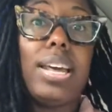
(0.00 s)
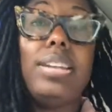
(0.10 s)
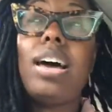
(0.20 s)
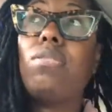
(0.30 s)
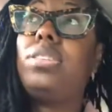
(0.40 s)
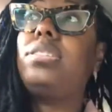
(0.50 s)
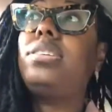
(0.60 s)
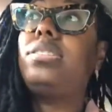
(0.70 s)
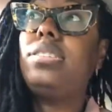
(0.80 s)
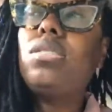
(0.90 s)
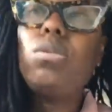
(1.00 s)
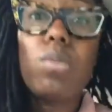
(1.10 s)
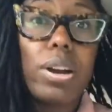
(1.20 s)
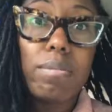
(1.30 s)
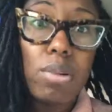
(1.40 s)
And now this is still a
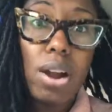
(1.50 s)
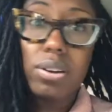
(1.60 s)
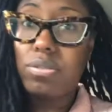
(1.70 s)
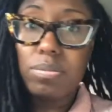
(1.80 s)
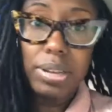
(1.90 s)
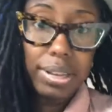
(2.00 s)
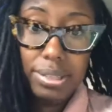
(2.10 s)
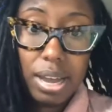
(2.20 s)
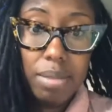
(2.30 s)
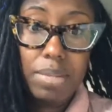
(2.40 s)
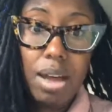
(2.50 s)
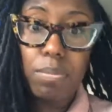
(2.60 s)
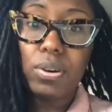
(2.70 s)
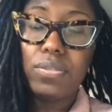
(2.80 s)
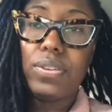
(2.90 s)
work in progress for me, because I am not
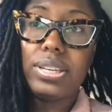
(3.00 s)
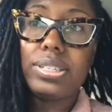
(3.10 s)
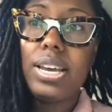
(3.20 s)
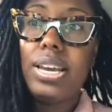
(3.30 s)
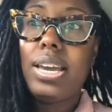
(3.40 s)
perfect,